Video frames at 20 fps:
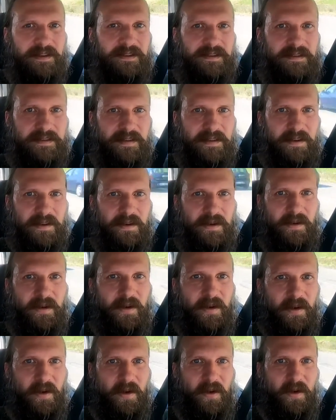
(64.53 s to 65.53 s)

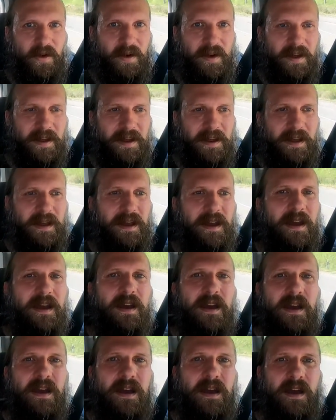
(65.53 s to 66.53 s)
So,
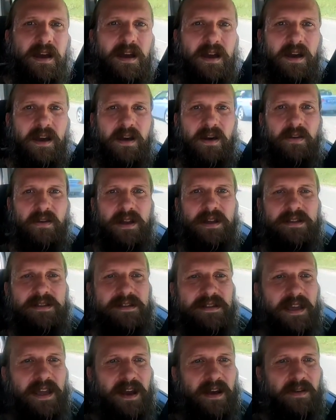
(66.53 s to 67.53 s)
we'll
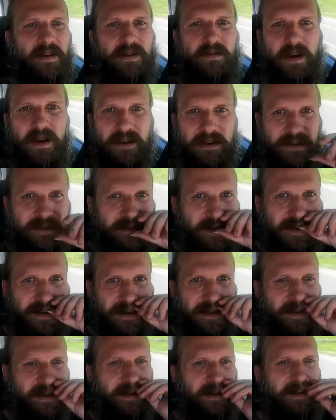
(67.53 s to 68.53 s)
see how it works.
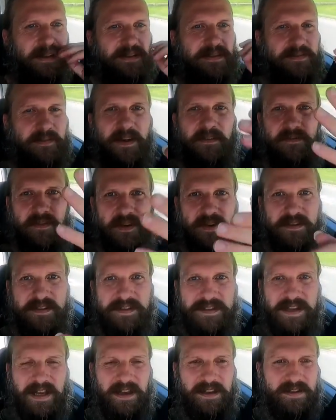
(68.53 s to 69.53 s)
It's my
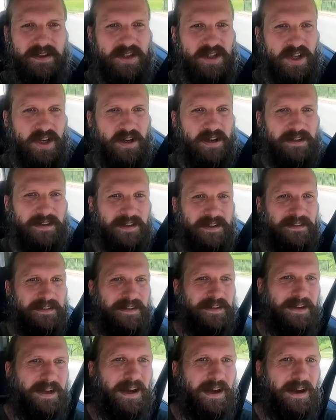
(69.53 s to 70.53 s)
first test shot in
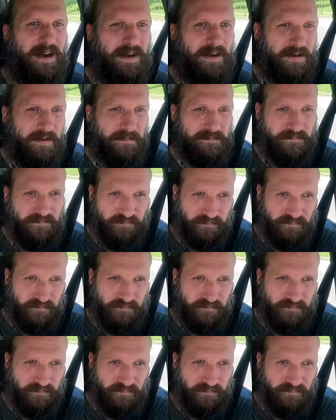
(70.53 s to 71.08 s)
the car.